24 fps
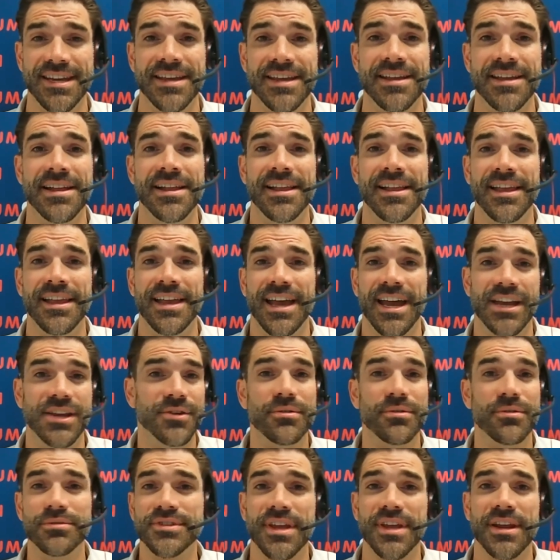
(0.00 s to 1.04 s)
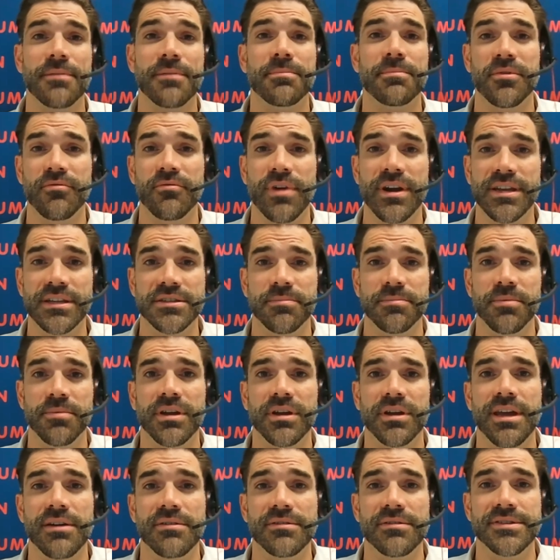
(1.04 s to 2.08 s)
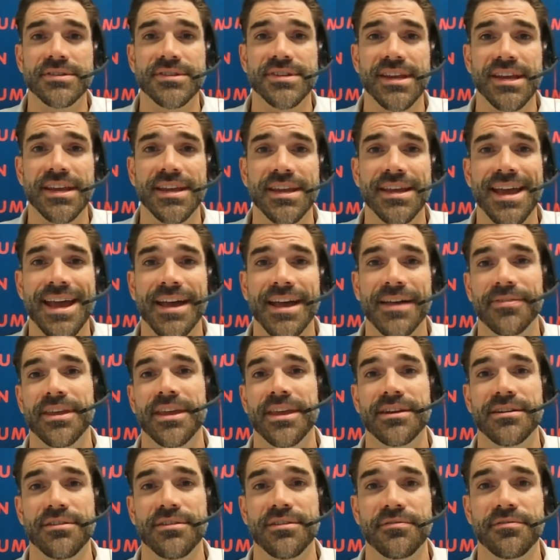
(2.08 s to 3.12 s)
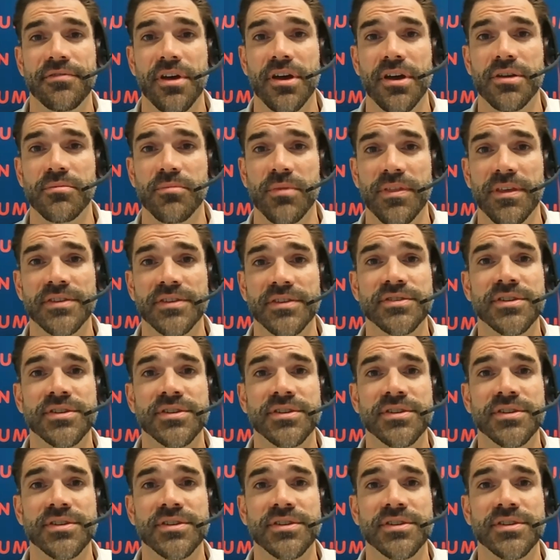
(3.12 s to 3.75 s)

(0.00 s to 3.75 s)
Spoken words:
and you're all set up and ready to buy currency at the end of the phone with us.